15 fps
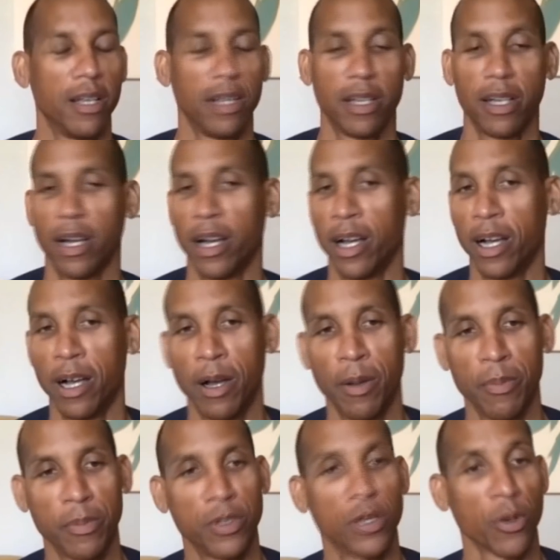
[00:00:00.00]

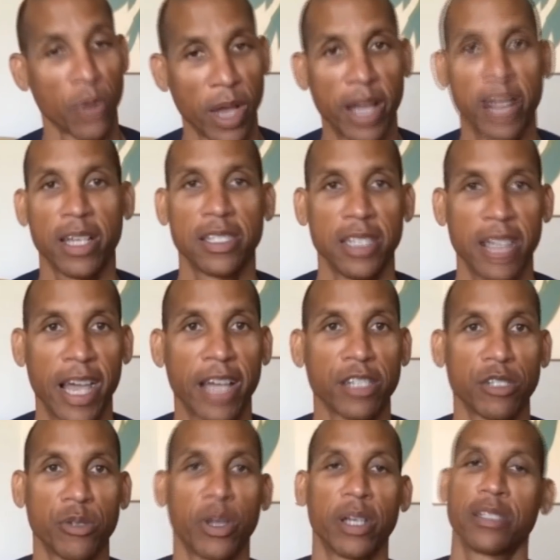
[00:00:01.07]
um, you're right. It's an
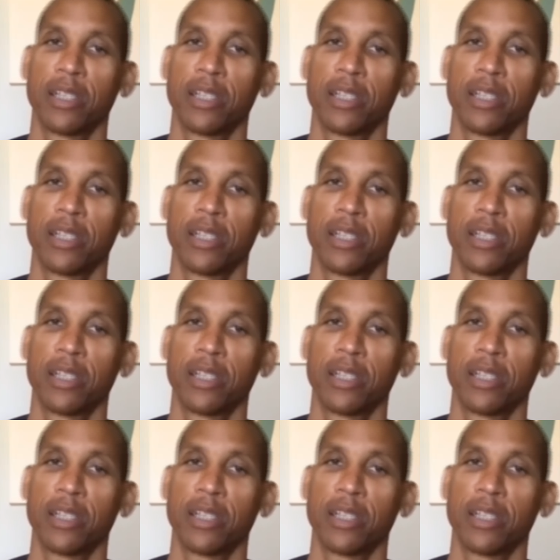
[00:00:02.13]
asterisk.